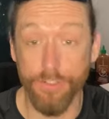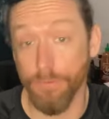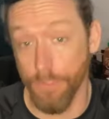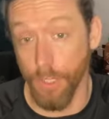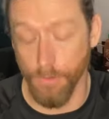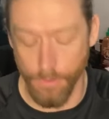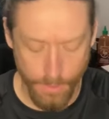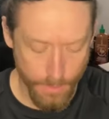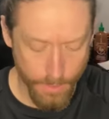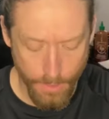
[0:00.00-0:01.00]
you don't.
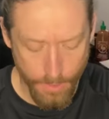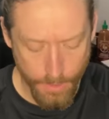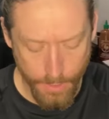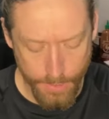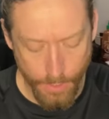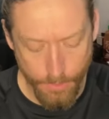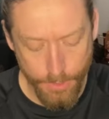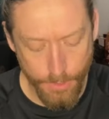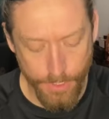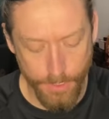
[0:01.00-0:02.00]
As long
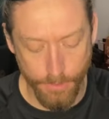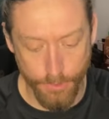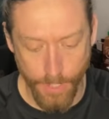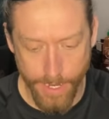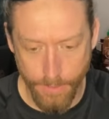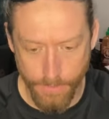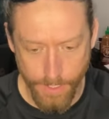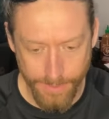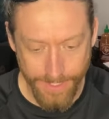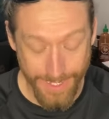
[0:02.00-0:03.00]
as you set your drag
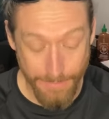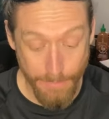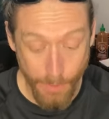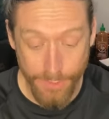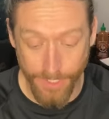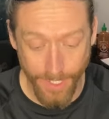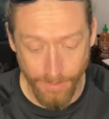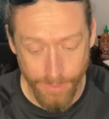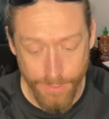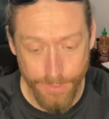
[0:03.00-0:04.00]
correctly, in most
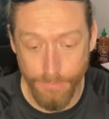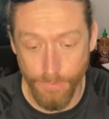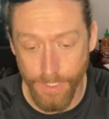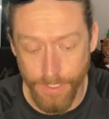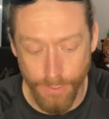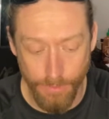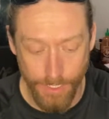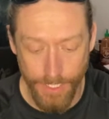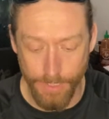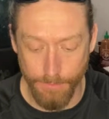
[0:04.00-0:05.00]
areas, you really don't
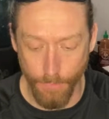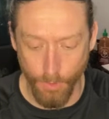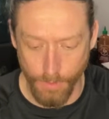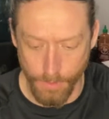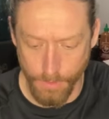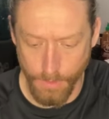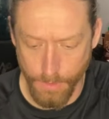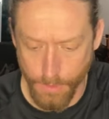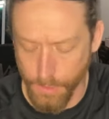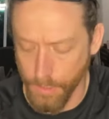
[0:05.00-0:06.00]
need more
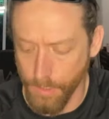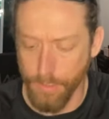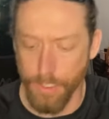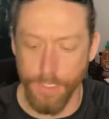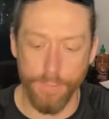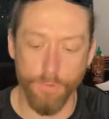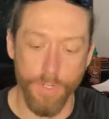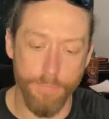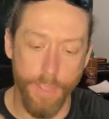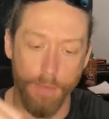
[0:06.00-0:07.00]
than that
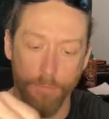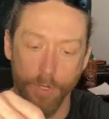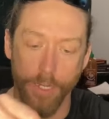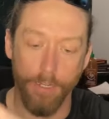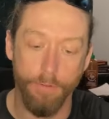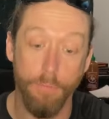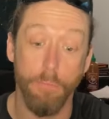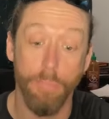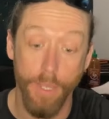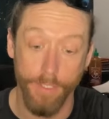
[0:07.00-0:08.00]
20-pound braid.
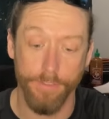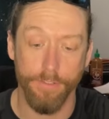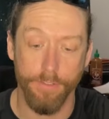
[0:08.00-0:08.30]
But